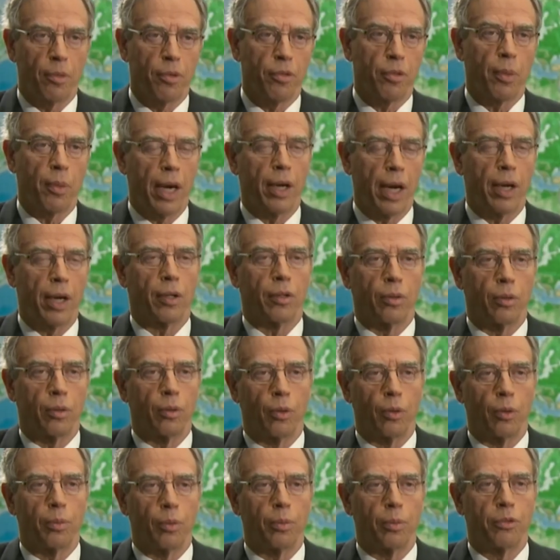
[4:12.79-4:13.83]
of the radical
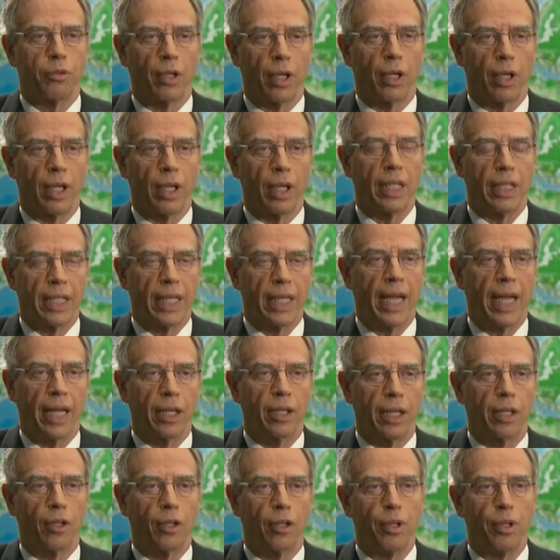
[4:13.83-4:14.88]
groups uh, in Canada.